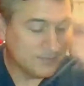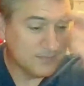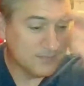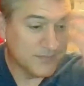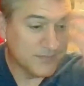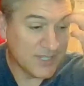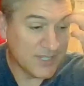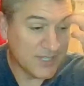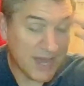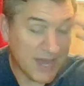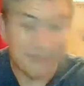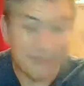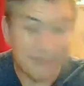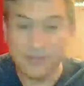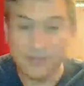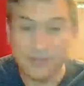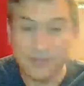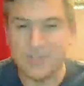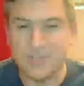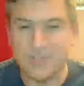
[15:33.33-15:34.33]

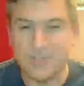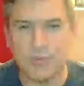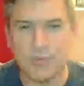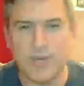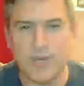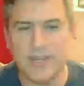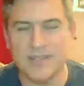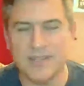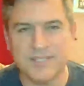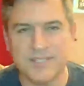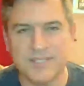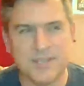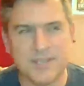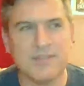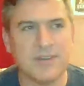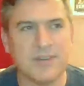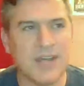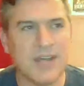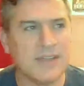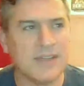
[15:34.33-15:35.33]
novels that were written, the
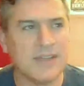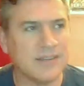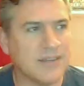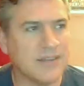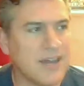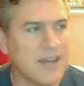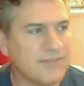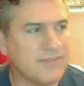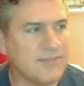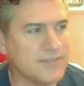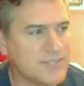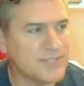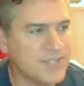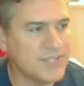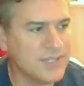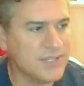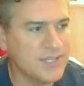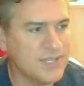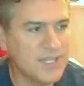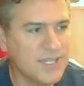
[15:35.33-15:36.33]
Southern Gothic novels,
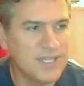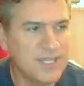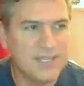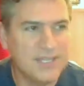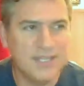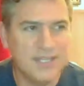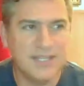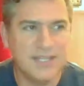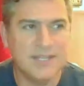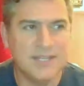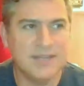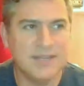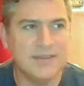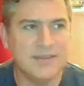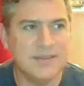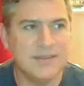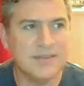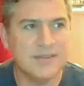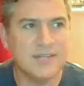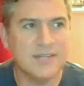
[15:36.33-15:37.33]
the
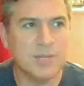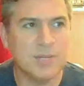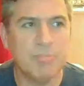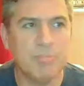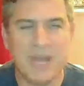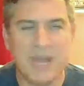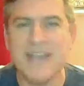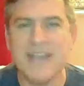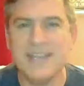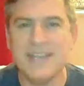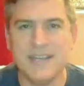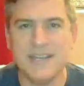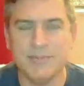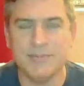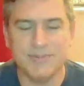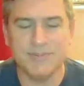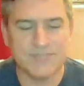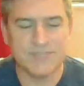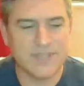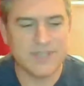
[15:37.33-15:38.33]

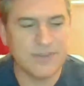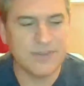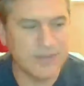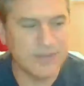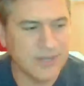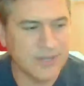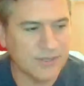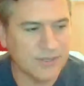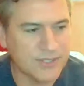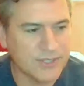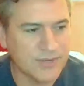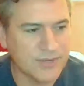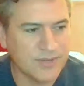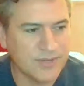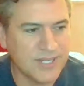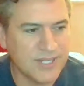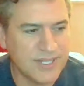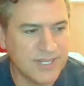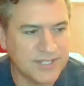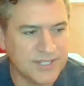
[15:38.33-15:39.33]
compendium of Southern culture
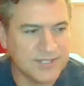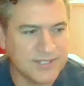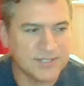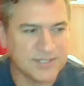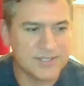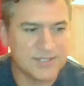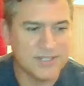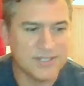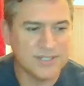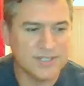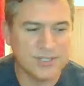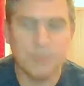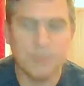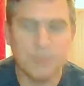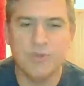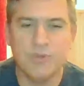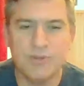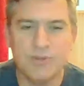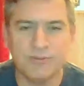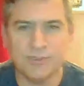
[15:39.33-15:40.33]
that is so
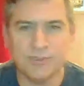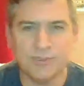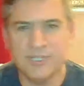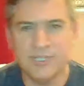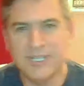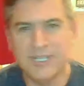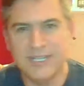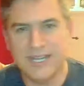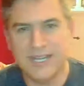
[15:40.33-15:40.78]
beautiful.